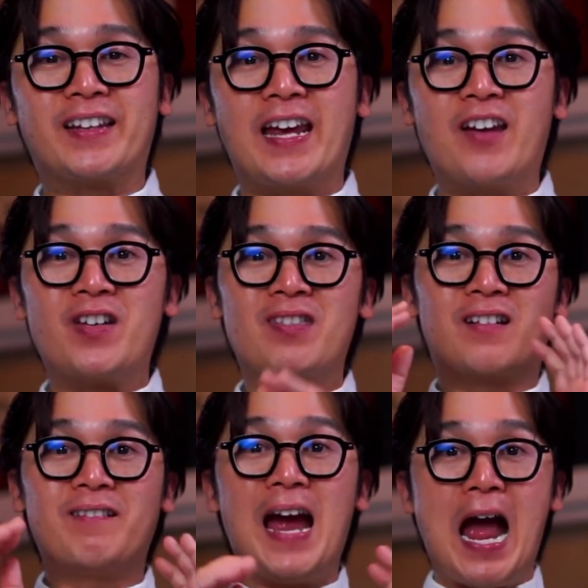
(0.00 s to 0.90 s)
given the
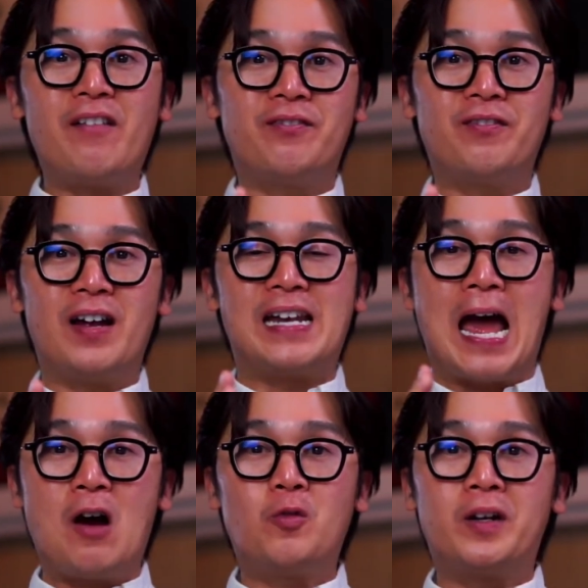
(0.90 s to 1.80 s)
graph.
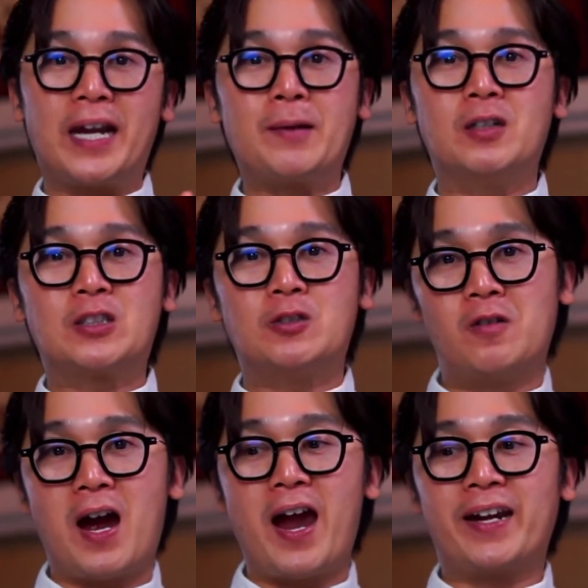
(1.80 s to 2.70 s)
Now we're able to
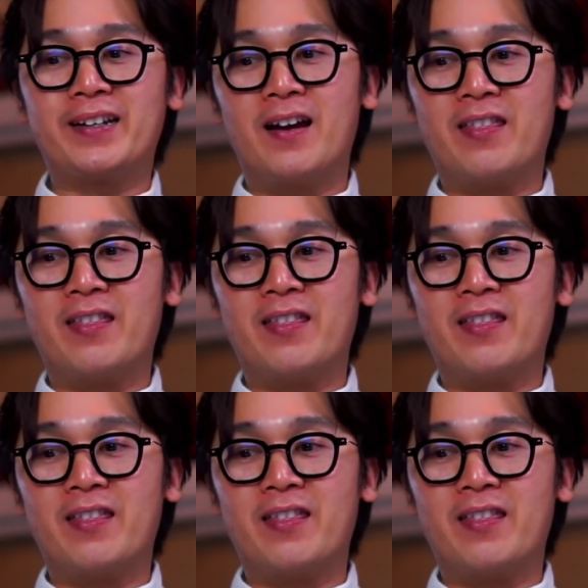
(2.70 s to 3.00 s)
write